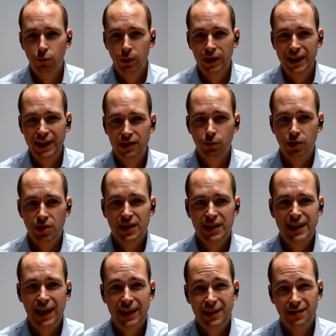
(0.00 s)
We need to
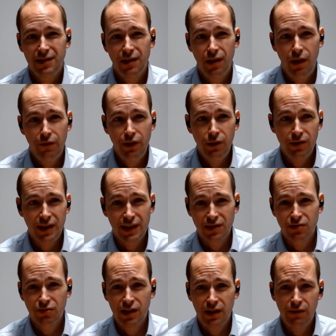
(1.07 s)
understand a few
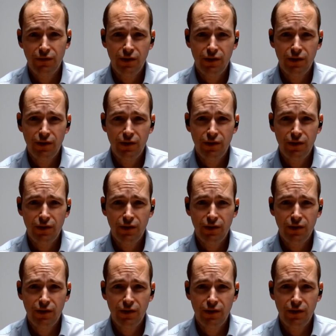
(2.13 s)
things, really.